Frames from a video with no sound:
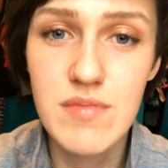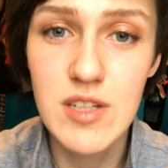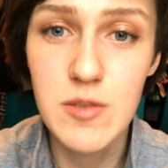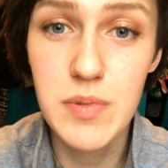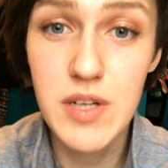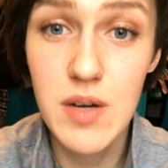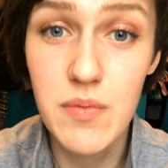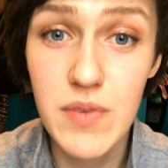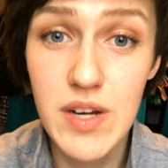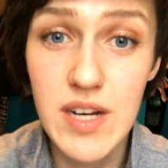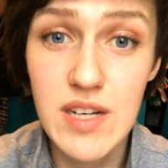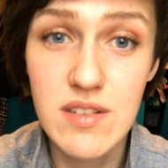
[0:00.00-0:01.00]
it's become
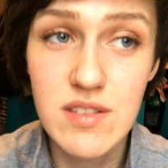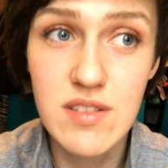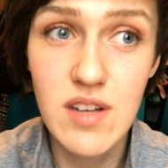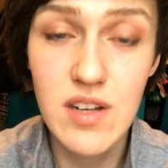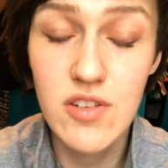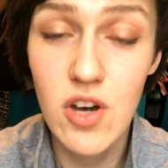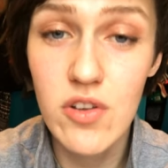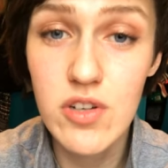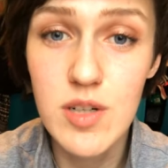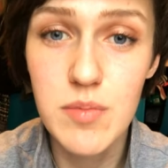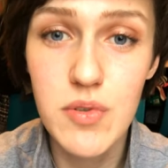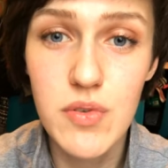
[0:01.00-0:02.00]
very just
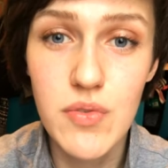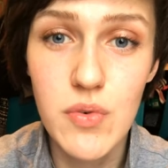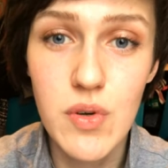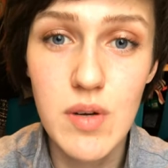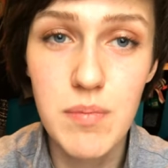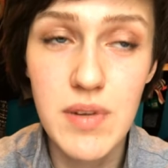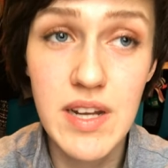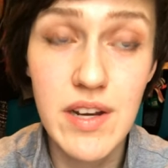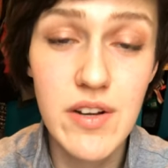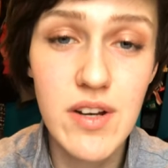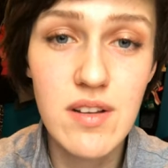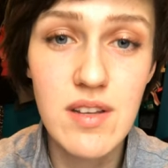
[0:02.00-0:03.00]
intolerable for
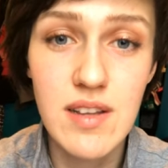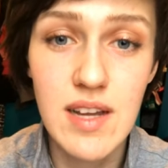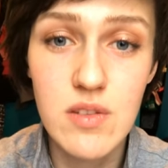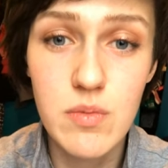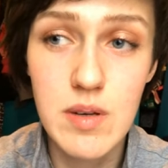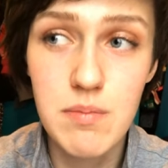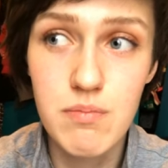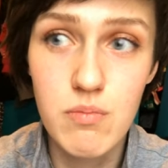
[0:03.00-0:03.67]
planet Earth, and that's why